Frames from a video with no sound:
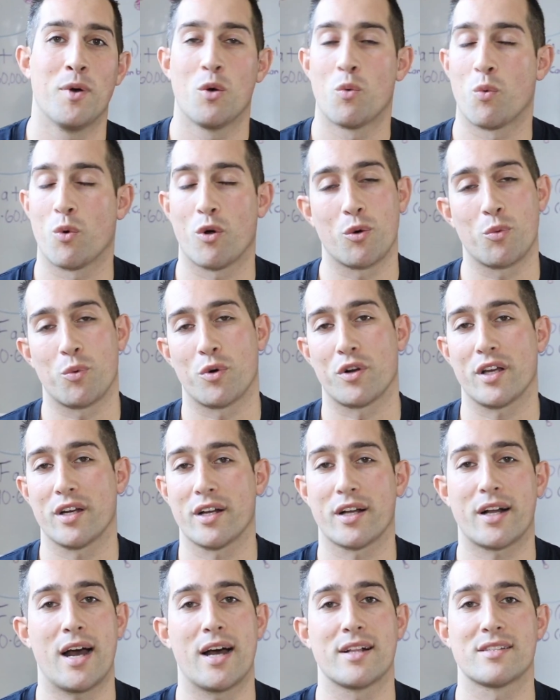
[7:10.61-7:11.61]
We're going
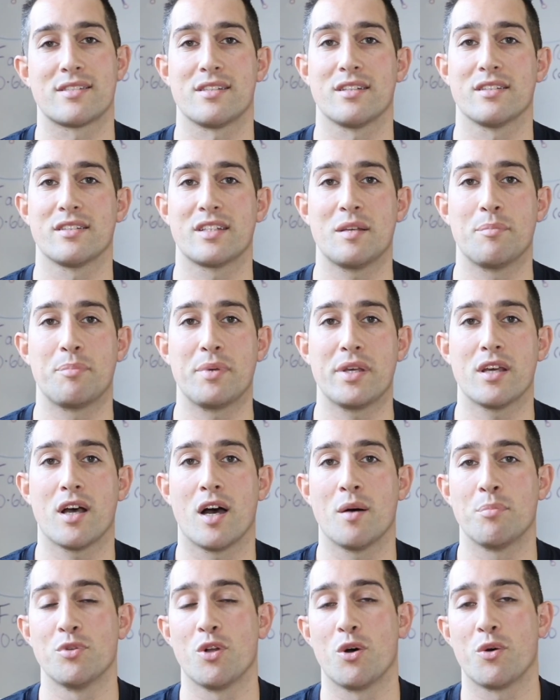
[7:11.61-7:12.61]
to constantly be
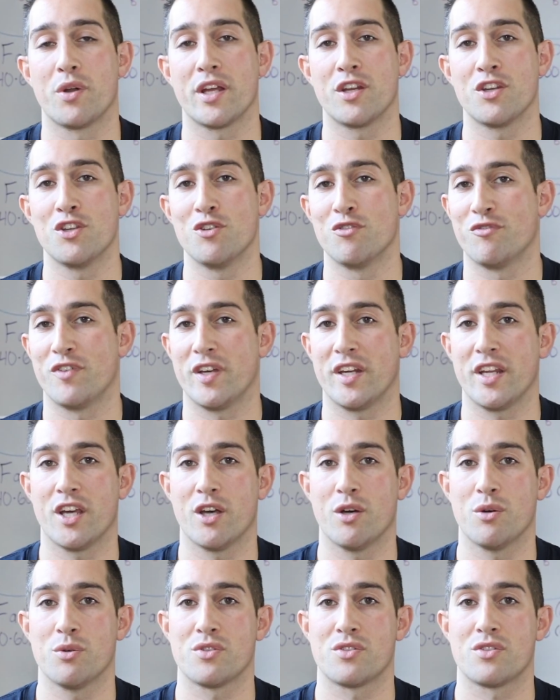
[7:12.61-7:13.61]
uploading new
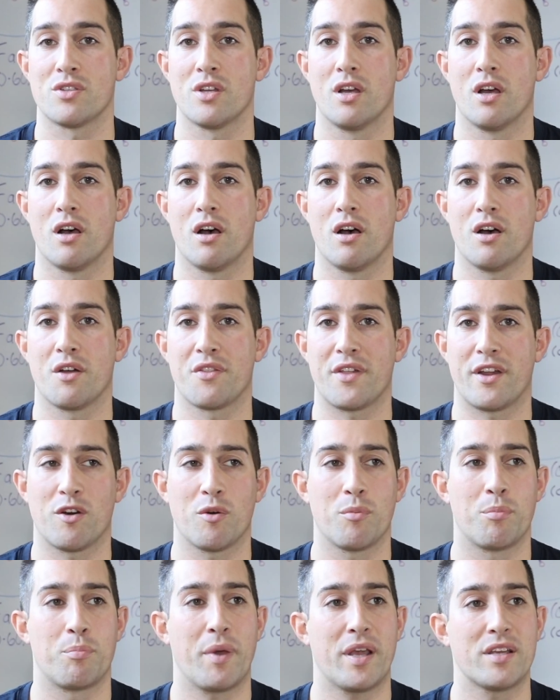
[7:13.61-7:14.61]
videos that are
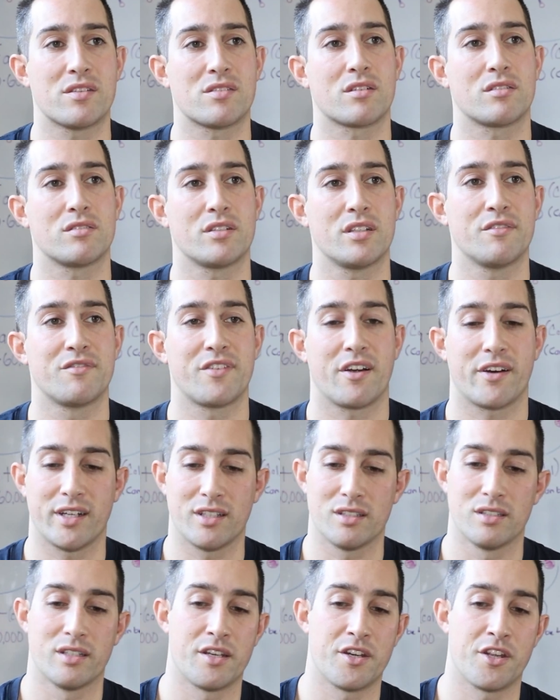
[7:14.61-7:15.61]
basically very
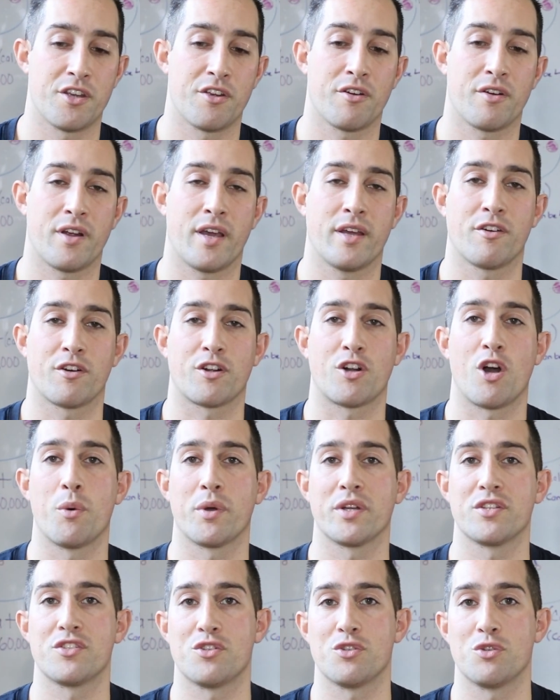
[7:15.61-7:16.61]
linear and are
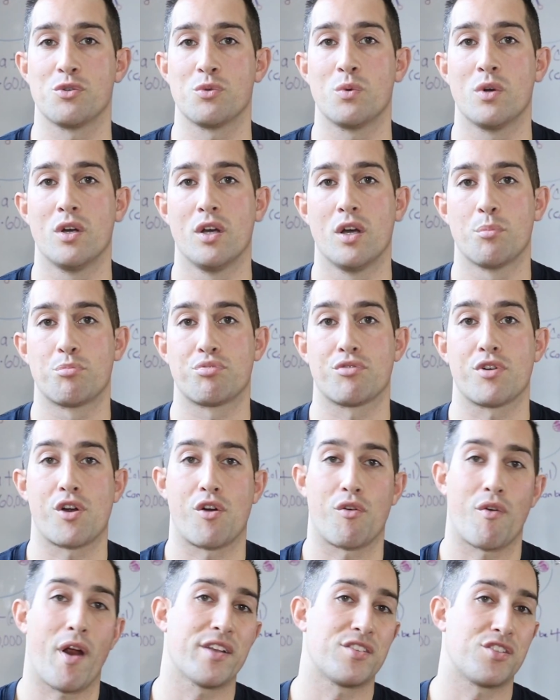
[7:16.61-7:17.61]
going to
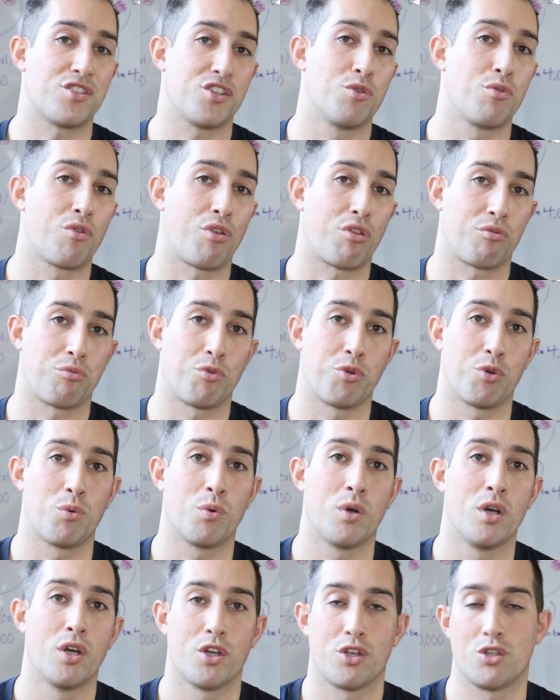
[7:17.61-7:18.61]
progress you
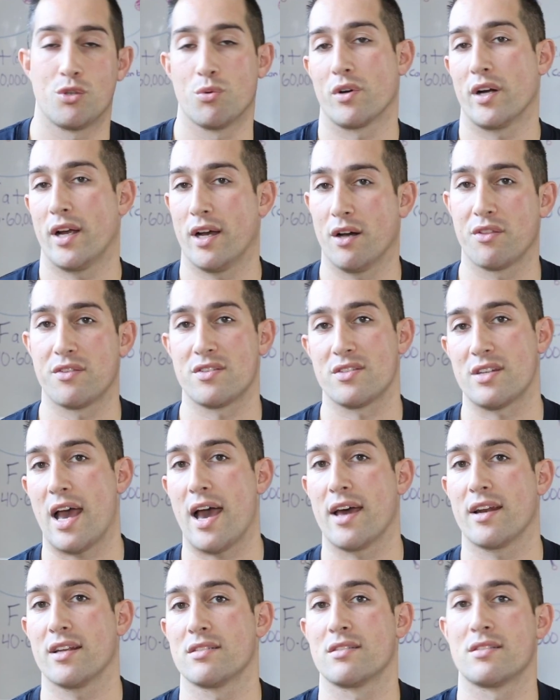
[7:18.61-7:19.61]
through your health
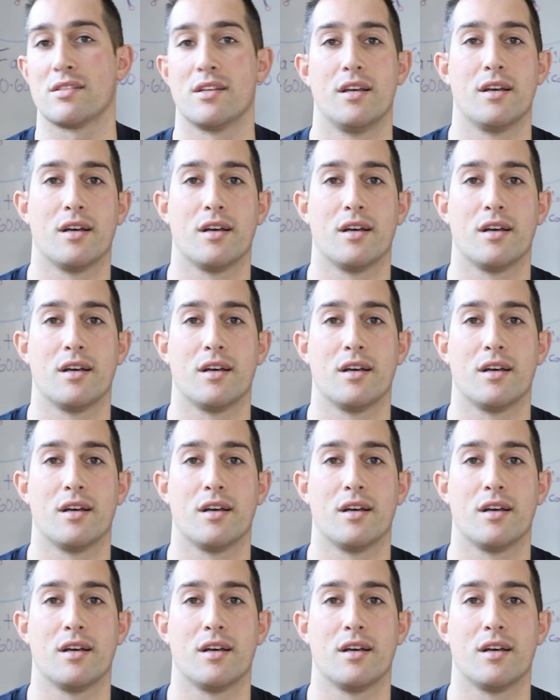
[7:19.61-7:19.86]
status.